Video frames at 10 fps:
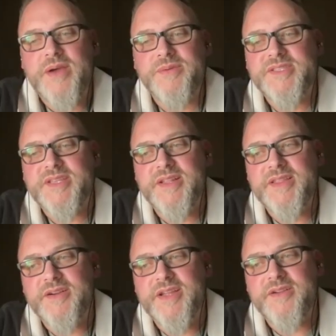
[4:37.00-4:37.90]
was sitting
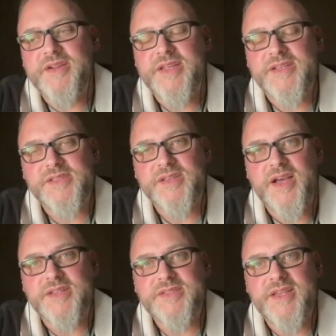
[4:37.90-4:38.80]
there hearing his
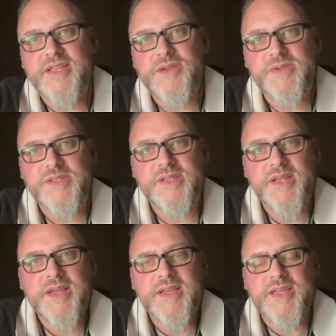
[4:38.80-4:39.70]
thoughts, and he was
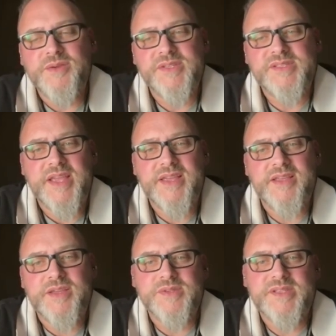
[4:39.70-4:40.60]

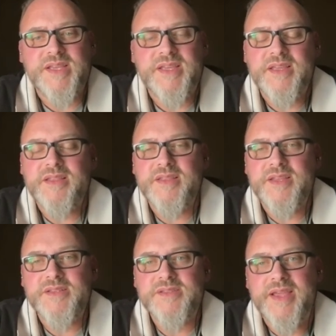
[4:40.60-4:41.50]
thinking
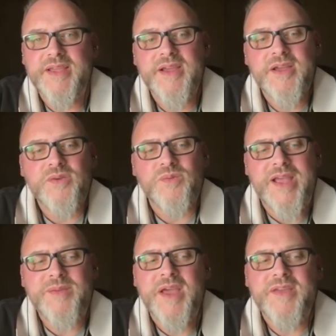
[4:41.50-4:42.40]
things like, why
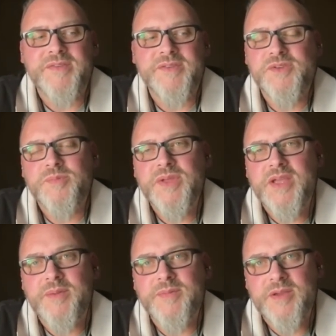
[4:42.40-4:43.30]
am I even
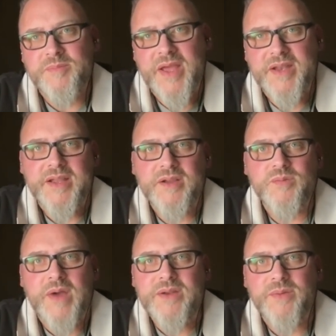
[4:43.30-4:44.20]
becoming a medic?
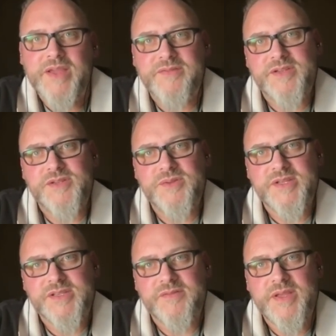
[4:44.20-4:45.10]
Why do I even do
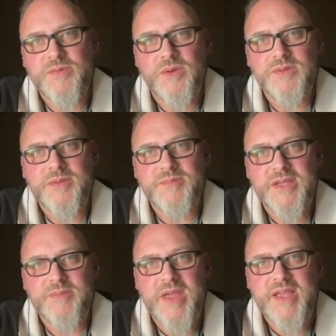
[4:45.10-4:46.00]
this if they won't let
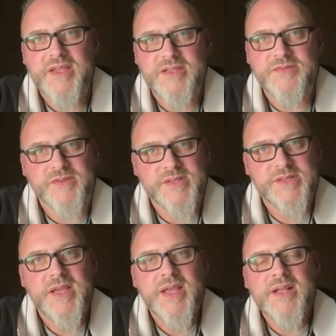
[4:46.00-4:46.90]
me make a difference?
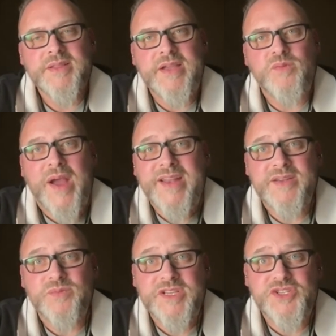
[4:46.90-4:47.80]
Why
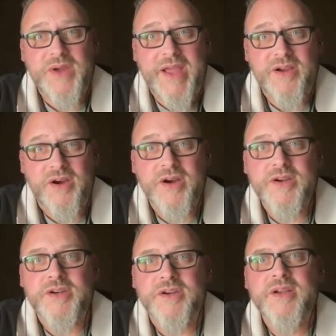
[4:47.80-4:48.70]
didn't we try
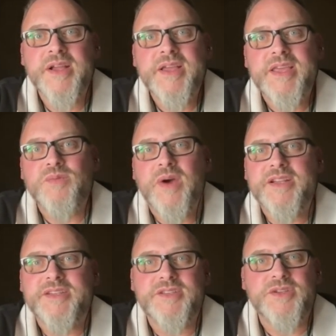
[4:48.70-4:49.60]
harder? He
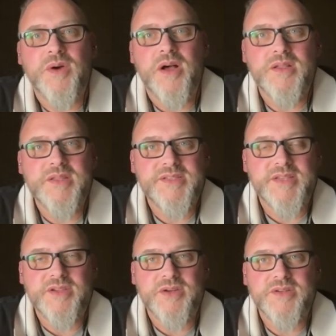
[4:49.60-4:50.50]
wanted to do all these
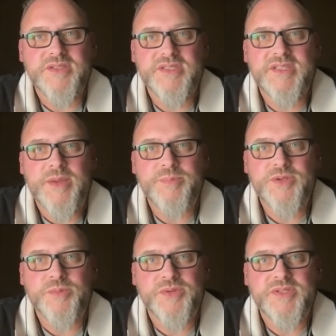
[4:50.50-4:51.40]
other steps
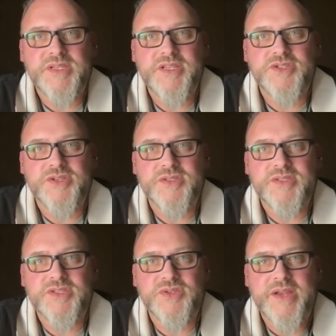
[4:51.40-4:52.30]
or procedures
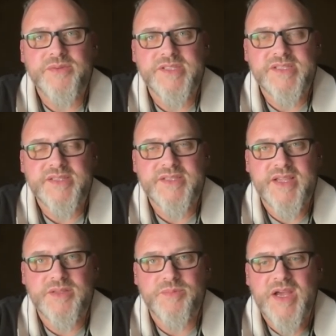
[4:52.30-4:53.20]
to try to
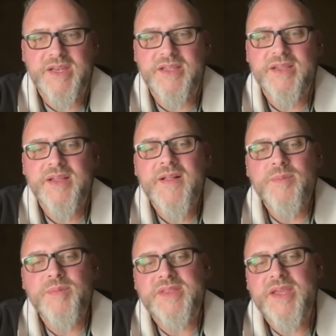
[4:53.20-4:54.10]
resuscitate the body.
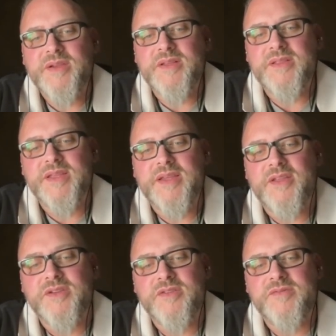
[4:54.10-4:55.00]
But the
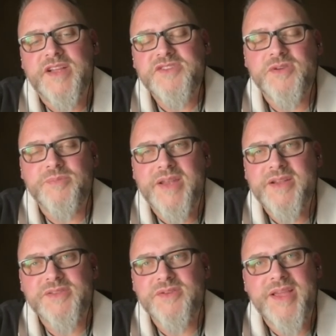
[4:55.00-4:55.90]
other veteran
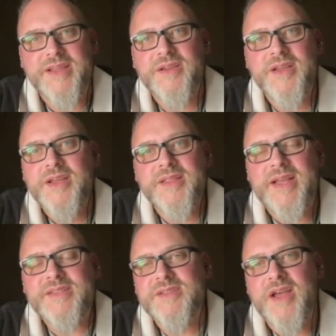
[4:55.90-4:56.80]
medics are like,
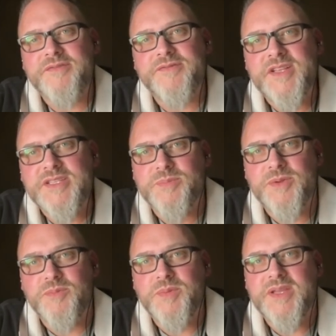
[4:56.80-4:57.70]
that's not
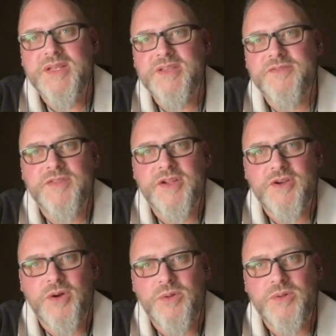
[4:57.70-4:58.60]
feasible, because if they're
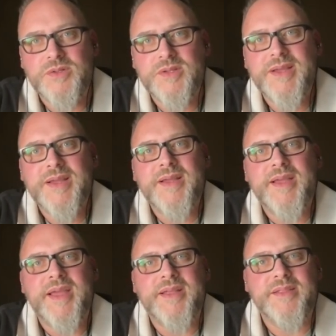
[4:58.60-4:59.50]
cold
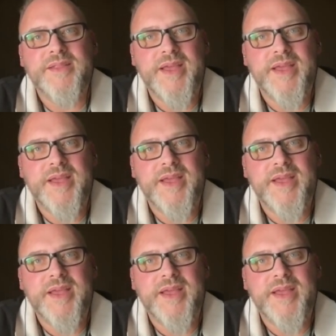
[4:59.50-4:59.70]
and